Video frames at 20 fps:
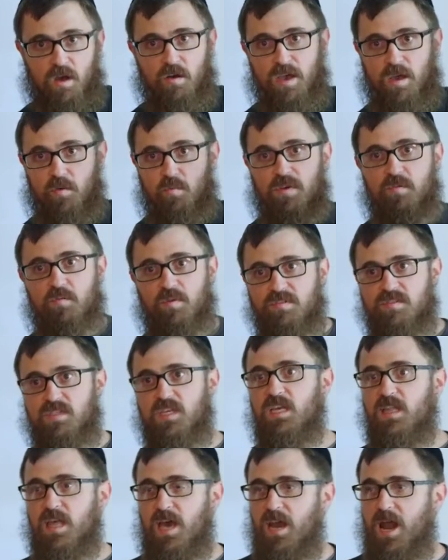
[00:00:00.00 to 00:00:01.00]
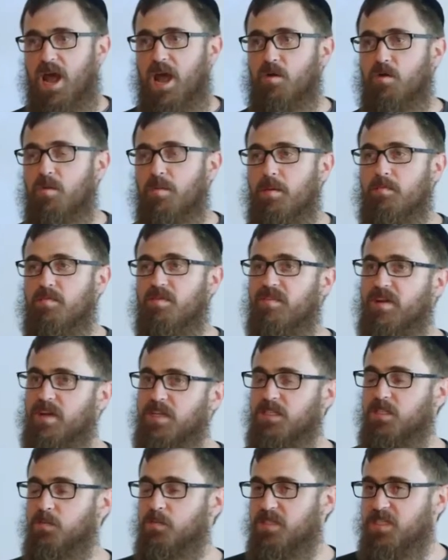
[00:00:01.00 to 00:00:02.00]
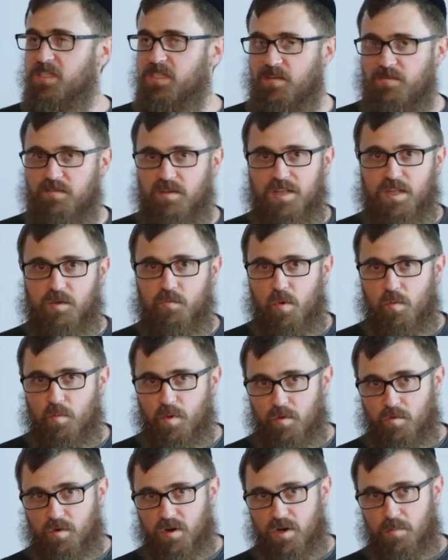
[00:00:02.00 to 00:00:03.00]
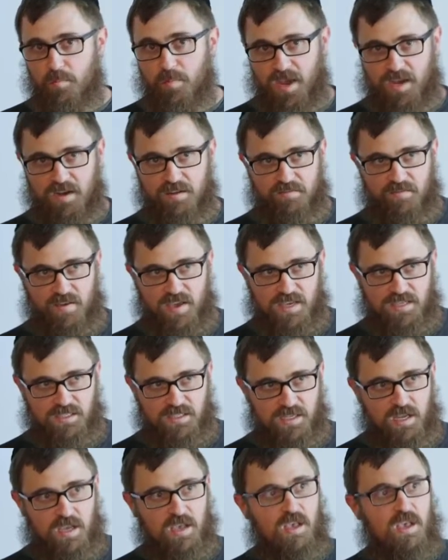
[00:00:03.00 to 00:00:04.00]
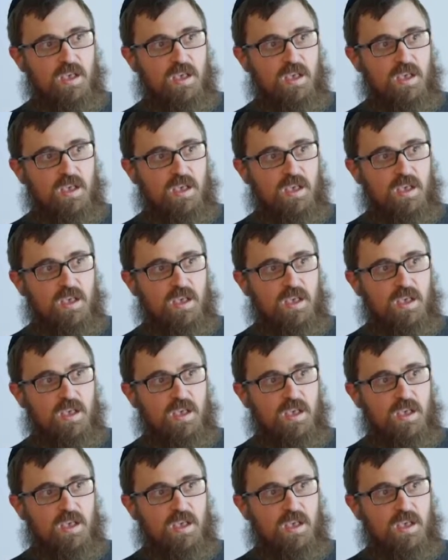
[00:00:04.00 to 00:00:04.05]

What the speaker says: Okay, we've seen that. I remember very specifically when we were in a beta phase,